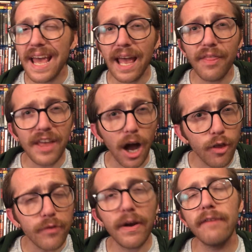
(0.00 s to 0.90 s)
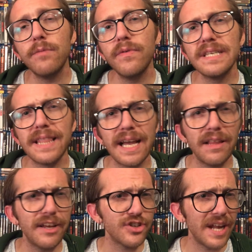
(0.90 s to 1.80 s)
And the other 5 movies in that
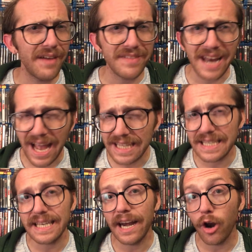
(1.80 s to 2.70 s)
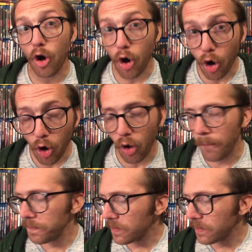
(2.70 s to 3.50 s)
collection I have not seen at all.